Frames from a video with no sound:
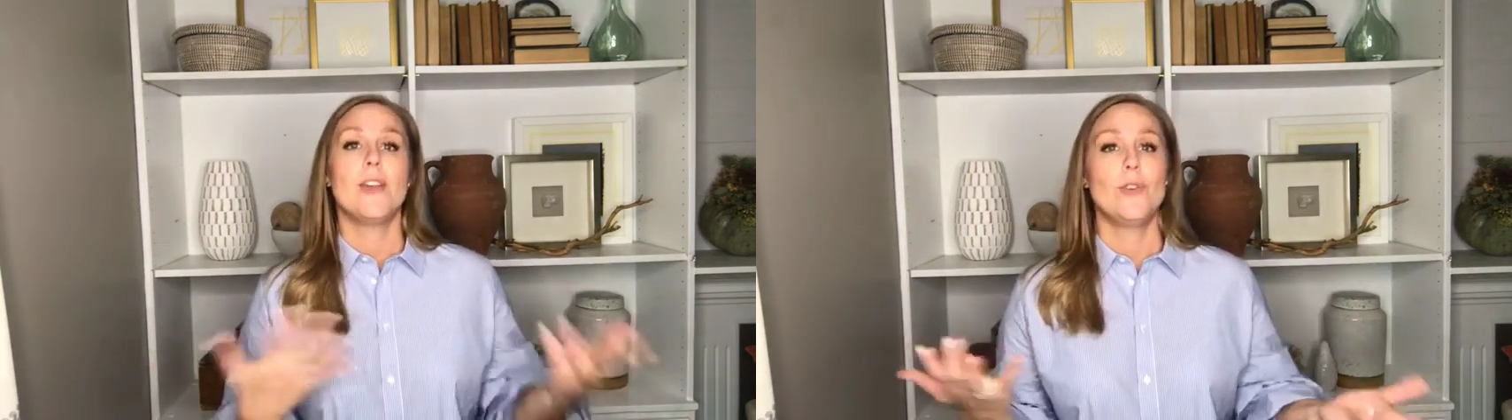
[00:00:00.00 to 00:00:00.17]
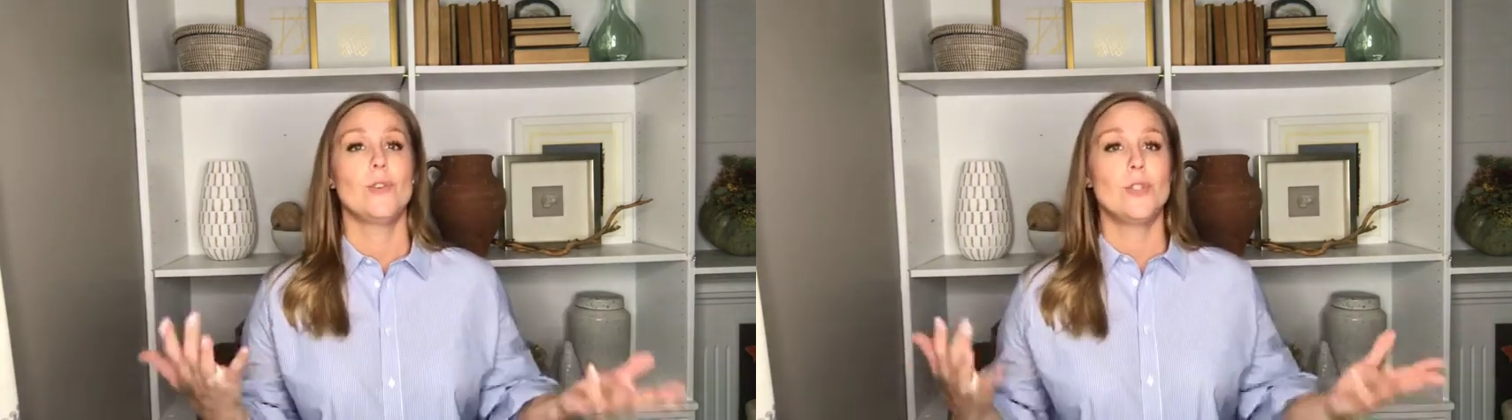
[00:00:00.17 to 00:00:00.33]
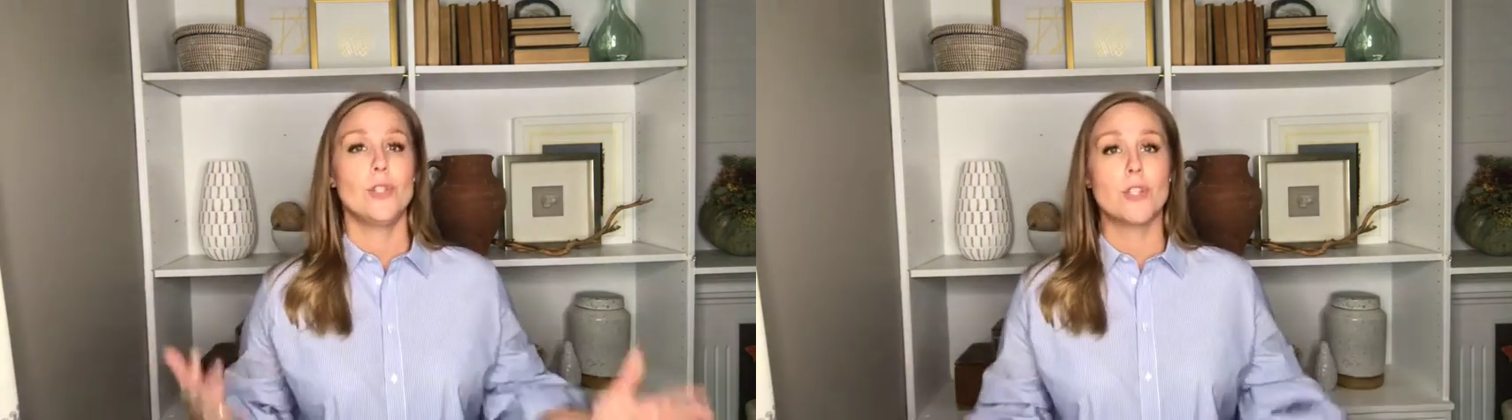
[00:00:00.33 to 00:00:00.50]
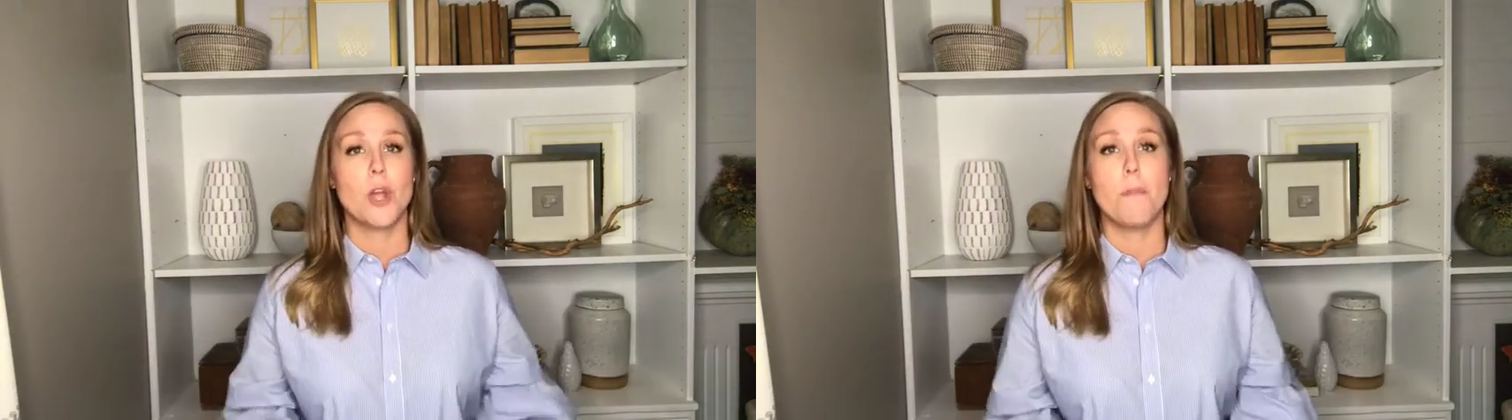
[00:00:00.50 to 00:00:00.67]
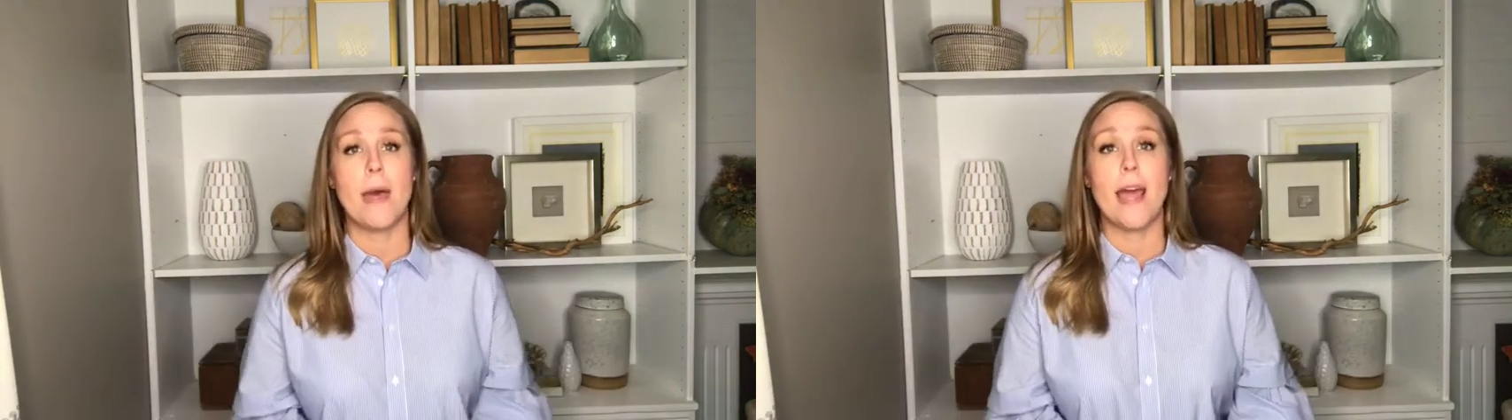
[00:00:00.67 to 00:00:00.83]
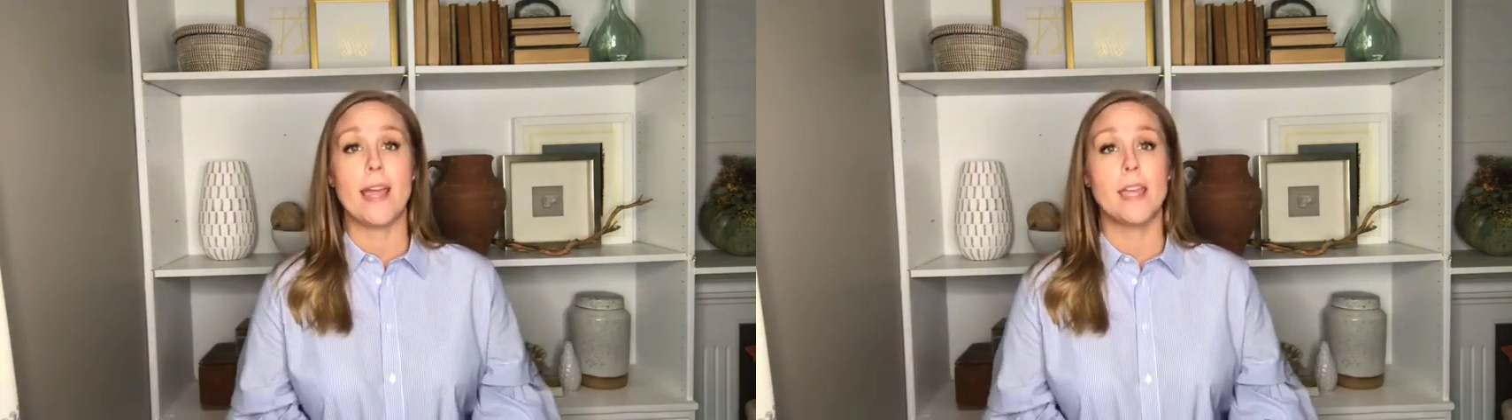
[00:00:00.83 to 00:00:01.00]
you'll just go
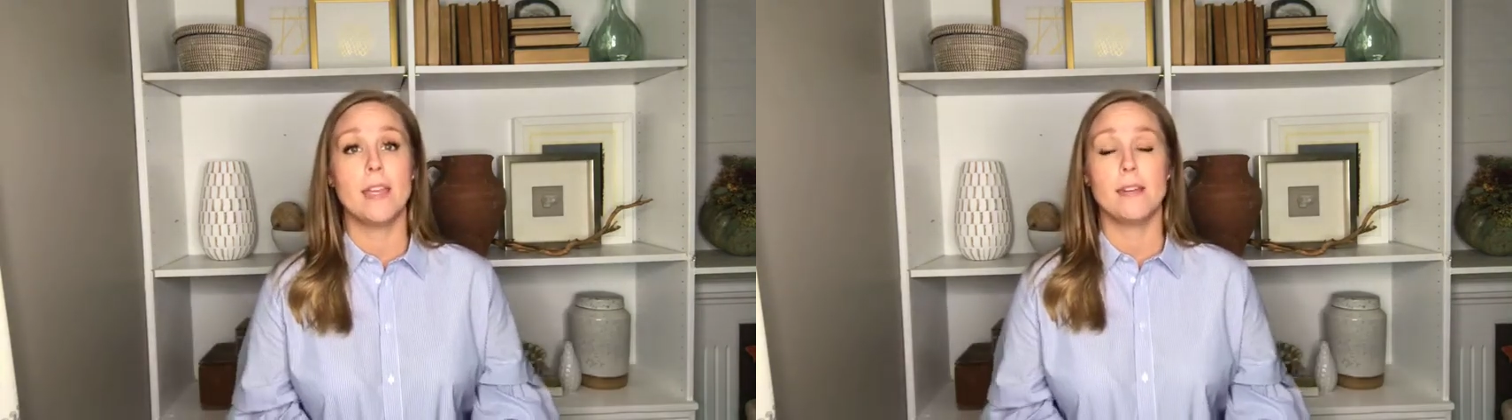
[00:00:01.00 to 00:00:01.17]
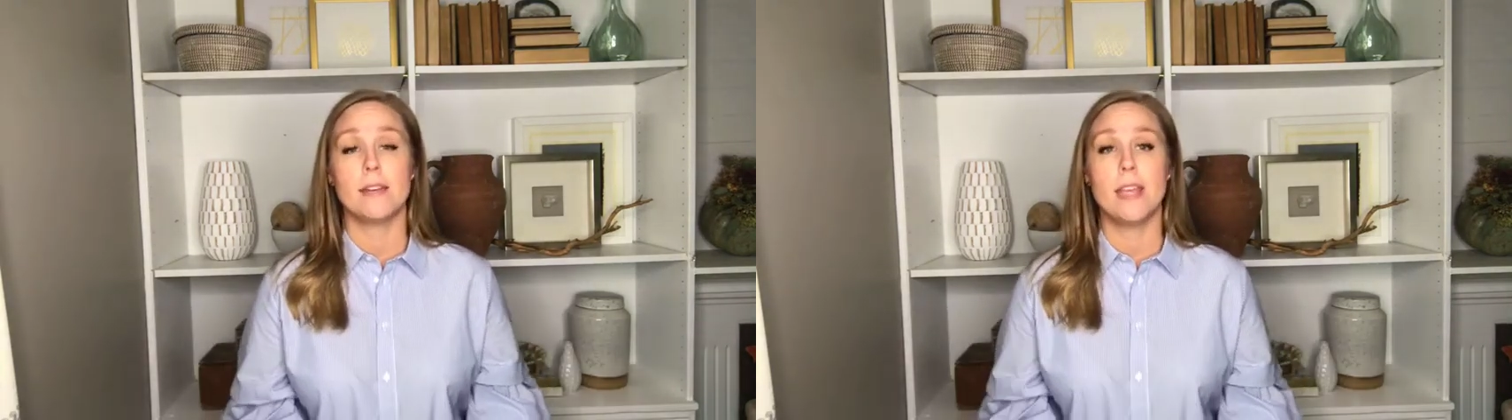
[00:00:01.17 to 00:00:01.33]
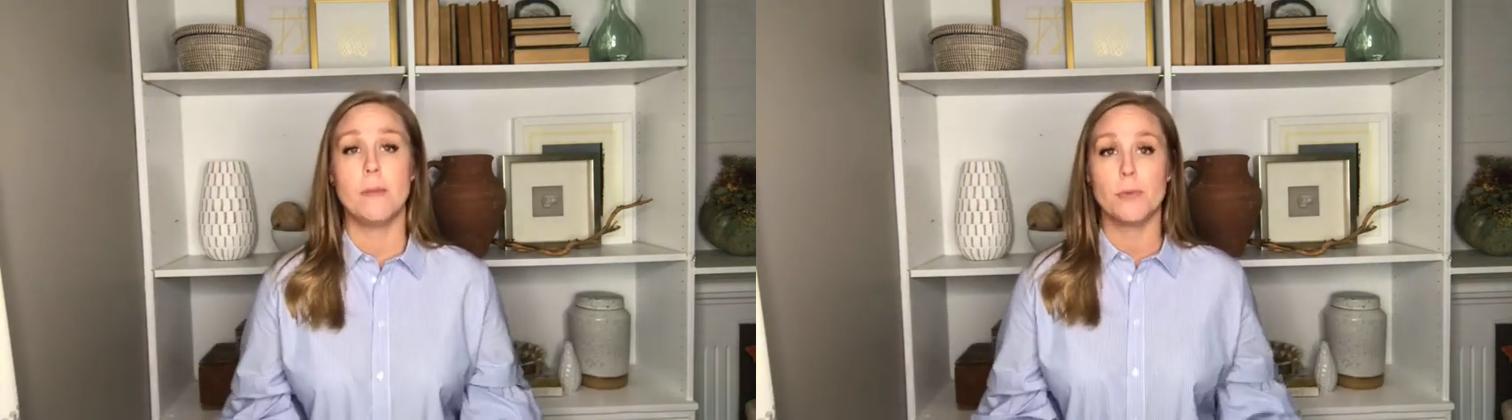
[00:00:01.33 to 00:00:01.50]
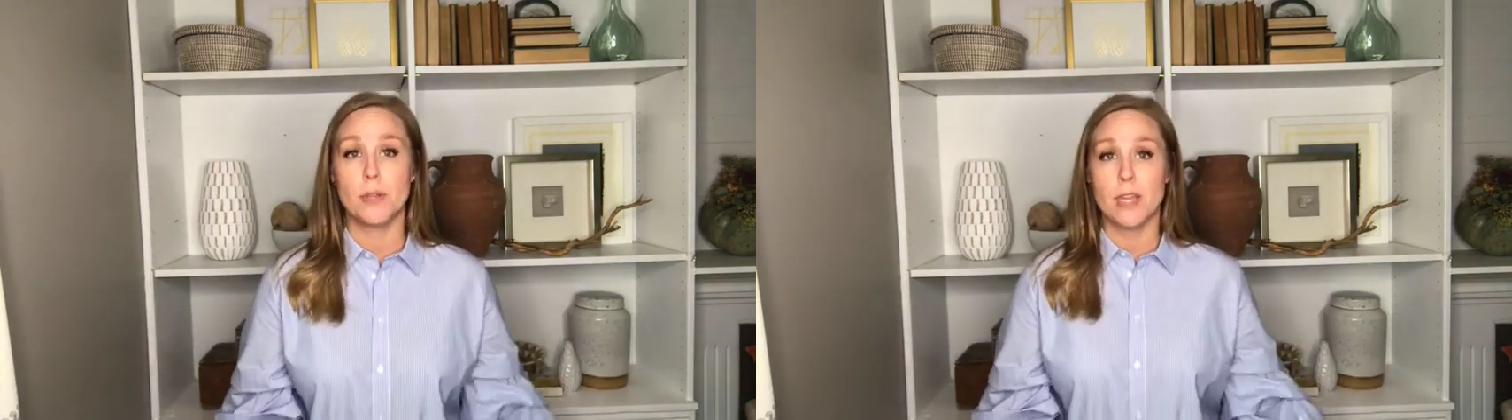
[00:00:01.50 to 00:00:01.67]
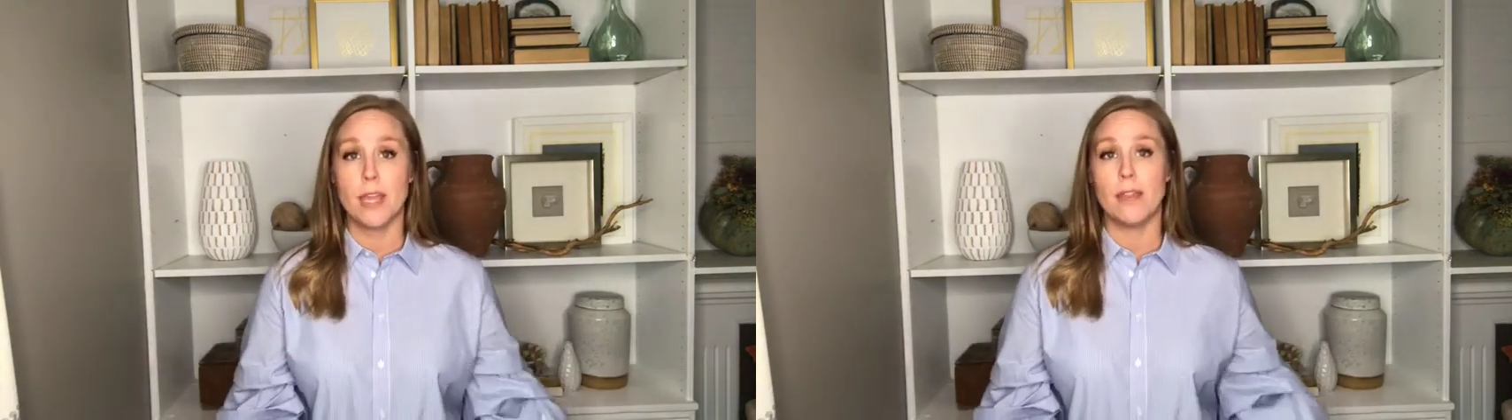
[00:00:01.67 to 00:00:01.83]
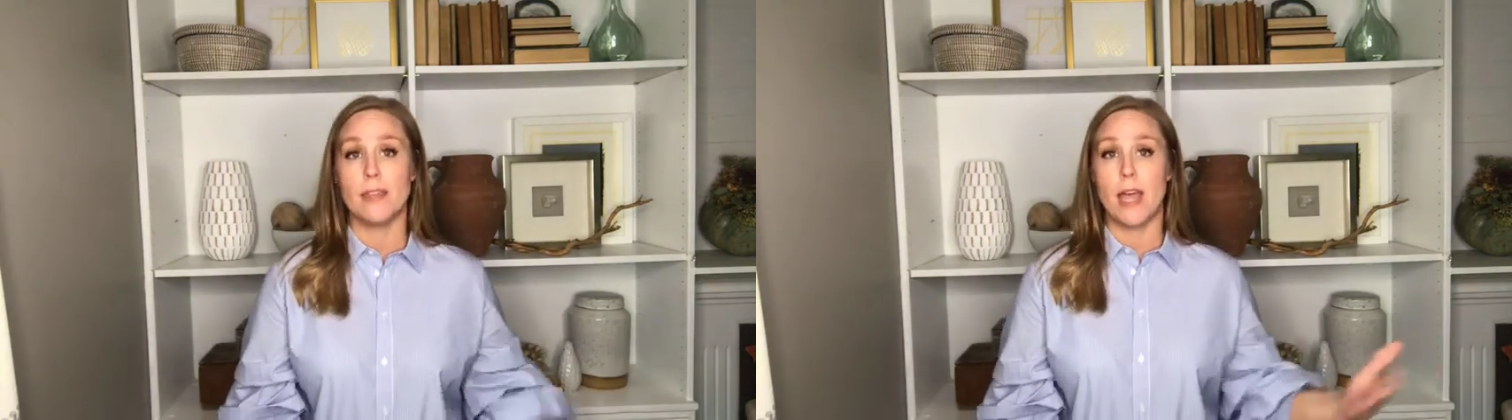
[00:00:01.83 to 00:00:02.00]
back and keep
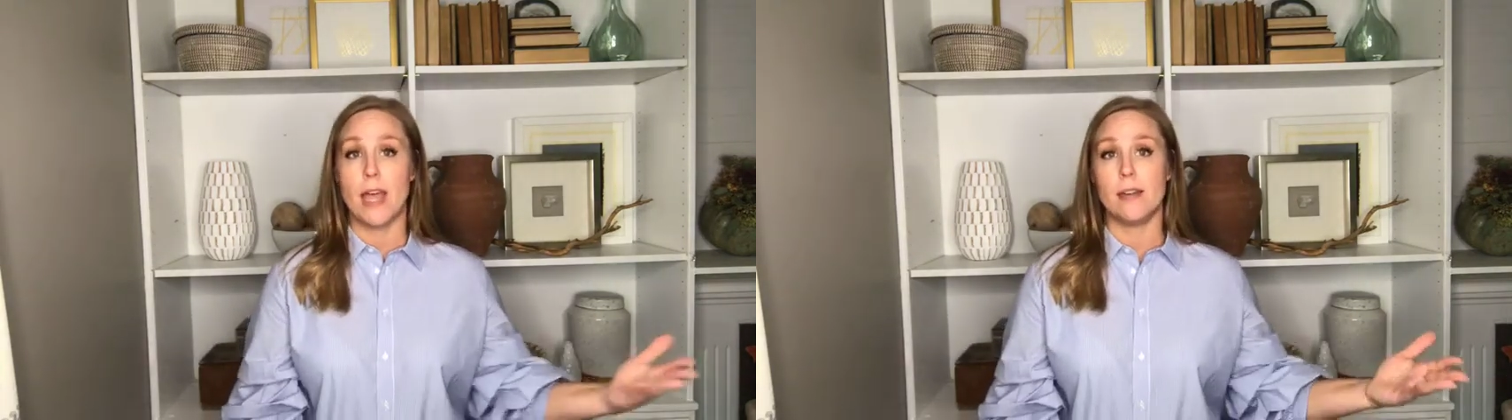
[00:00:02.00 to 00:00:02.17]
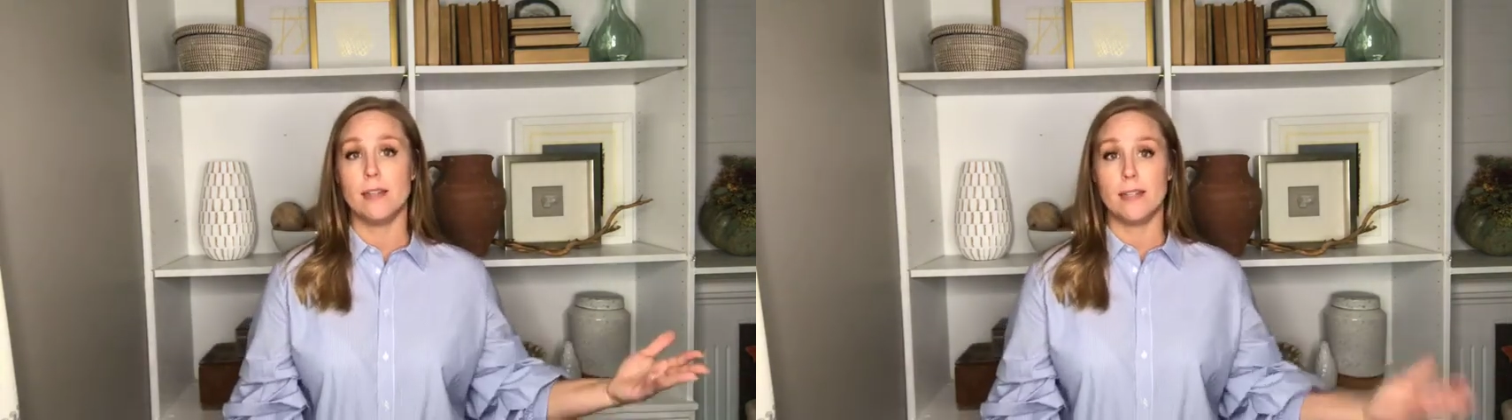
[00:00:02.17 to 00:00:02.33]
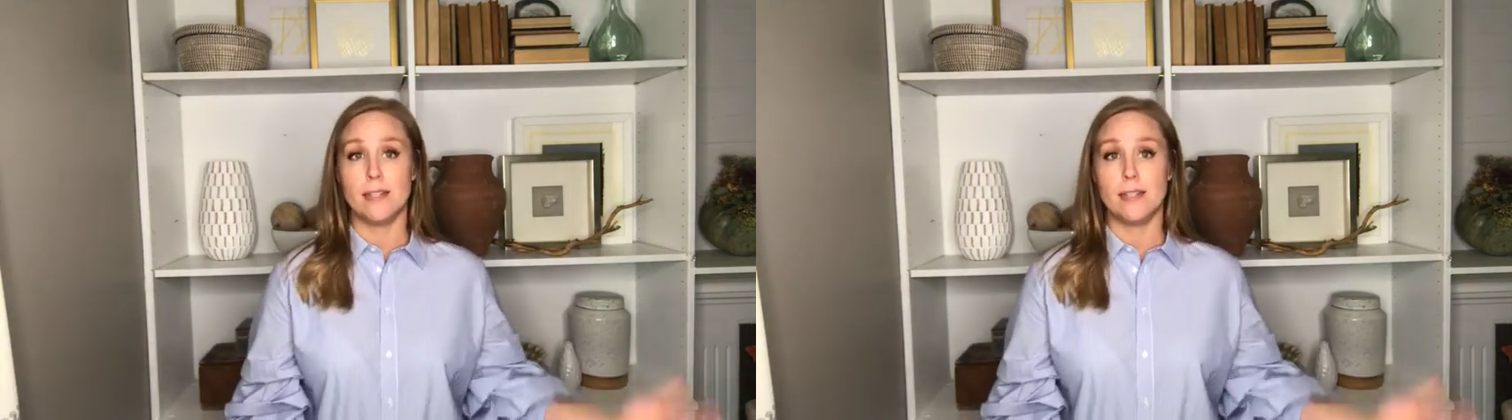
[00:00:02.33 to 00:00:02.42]
looking at that